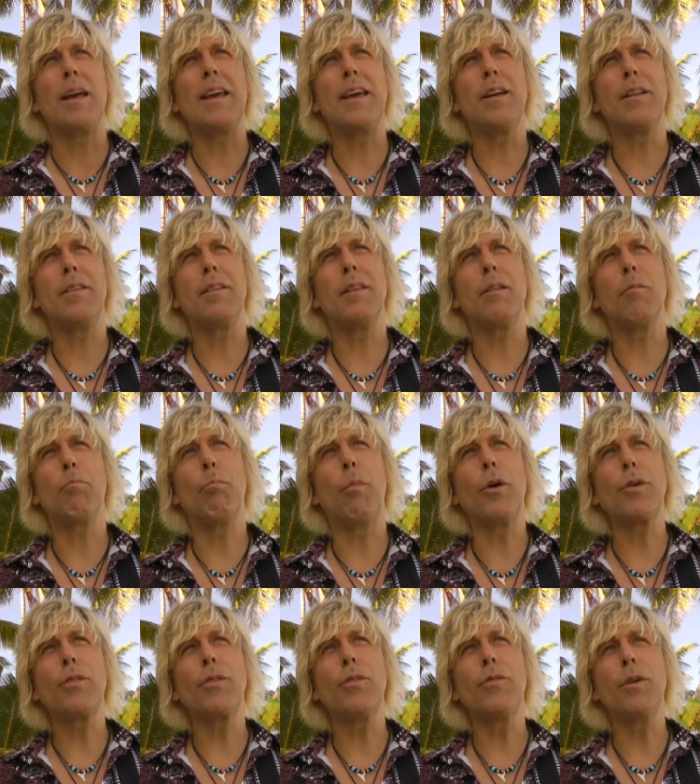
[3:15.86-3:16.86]
it
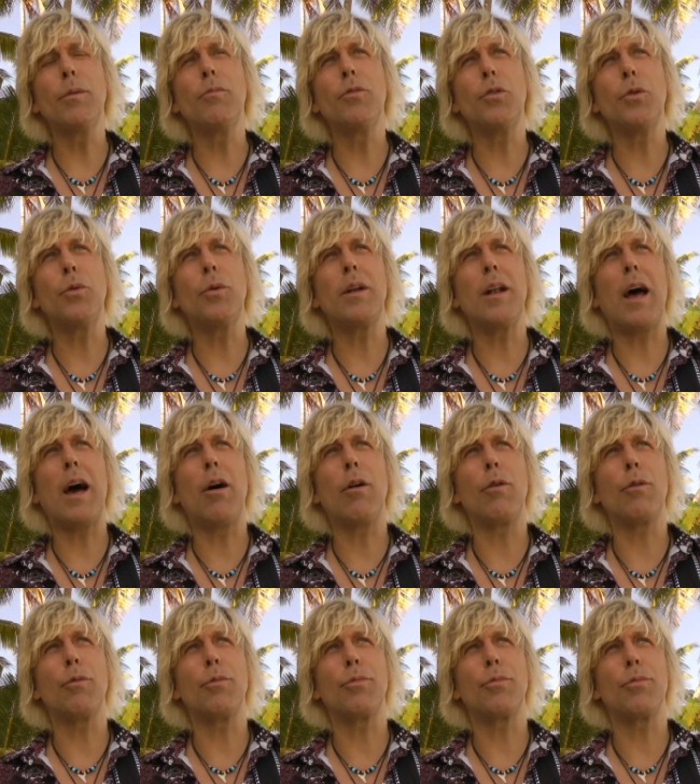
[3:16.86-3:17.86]
most of them do it
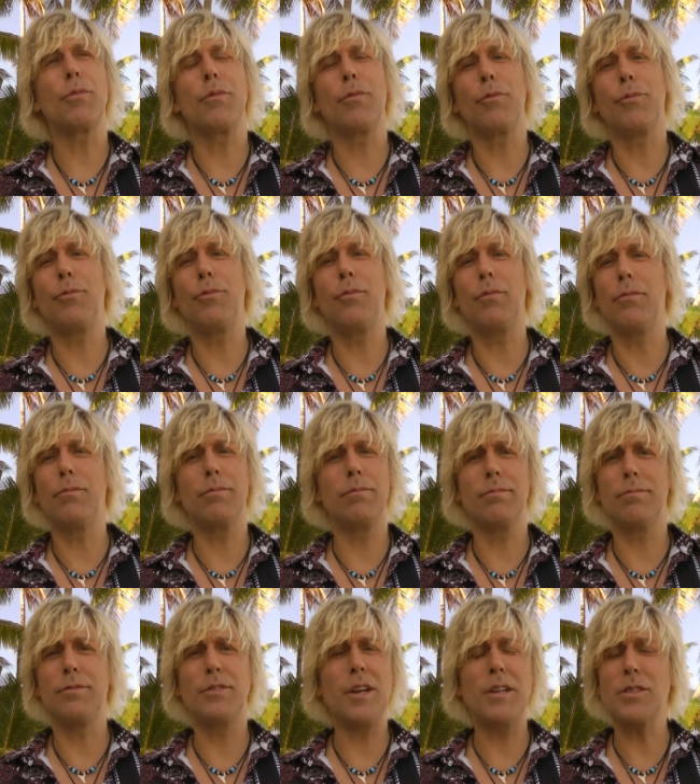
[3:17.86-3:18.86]
out of
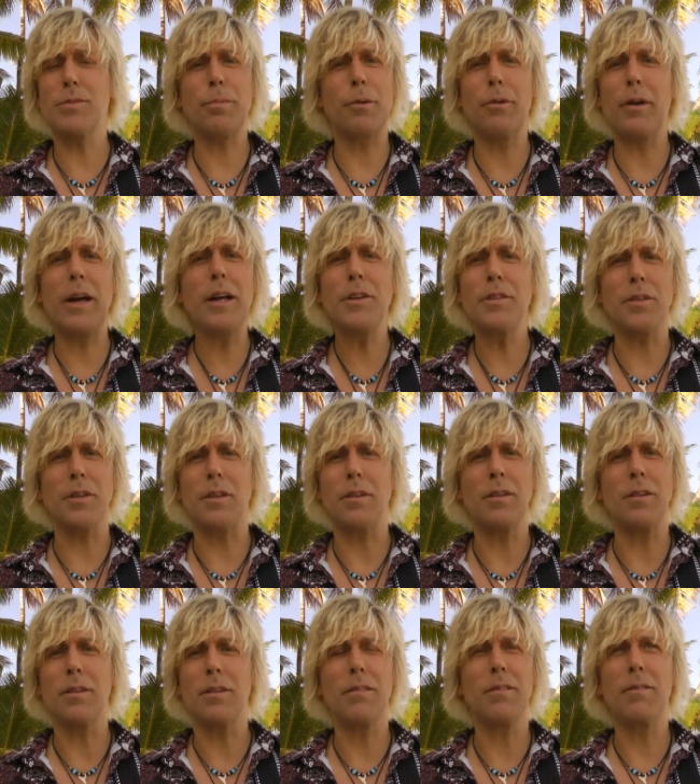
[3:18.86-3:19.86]
desperation.
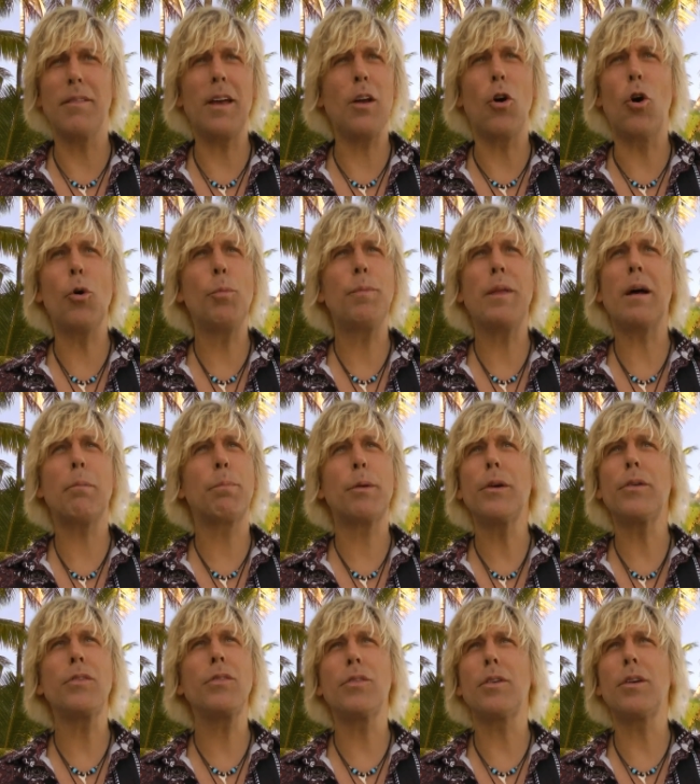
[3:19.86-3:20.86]
They hope that
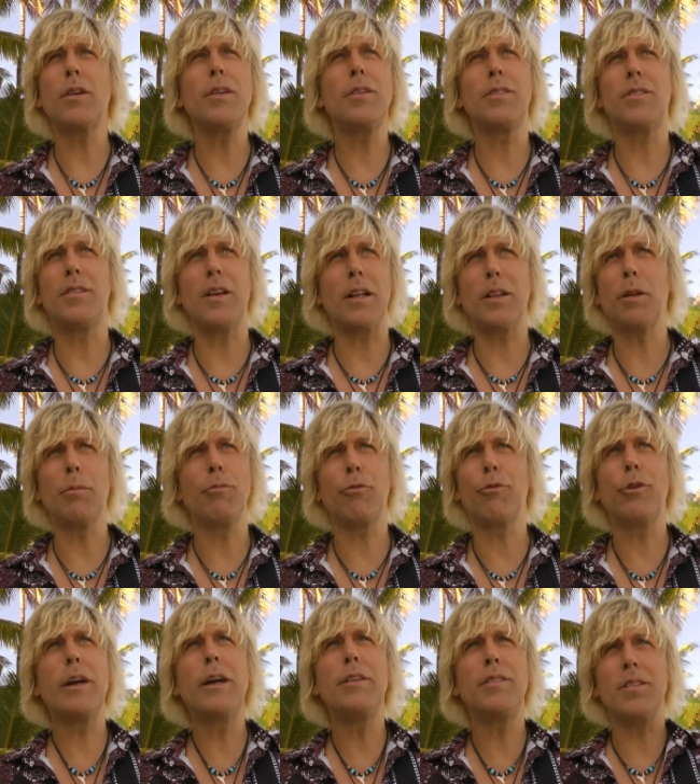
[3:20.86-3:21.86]
person's going to set them
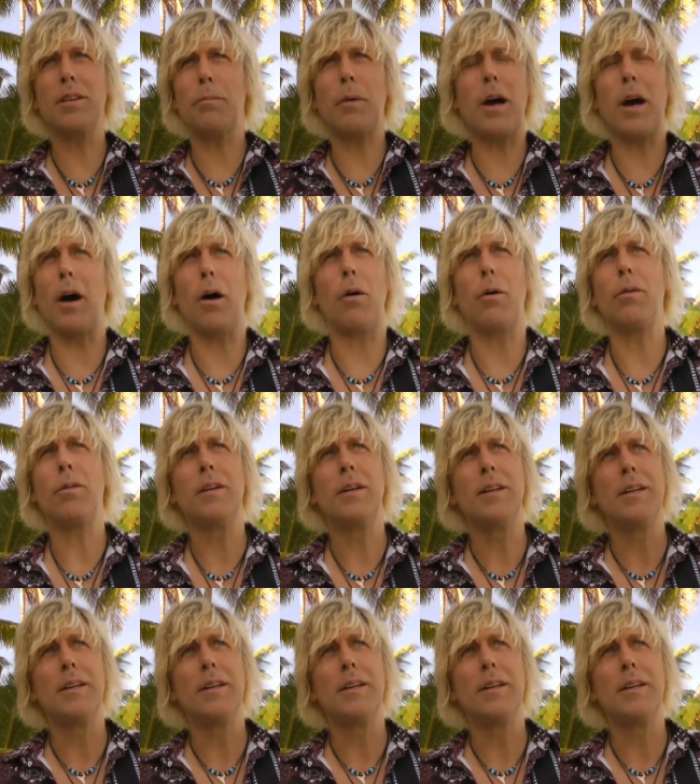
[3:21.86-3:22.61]
free somehow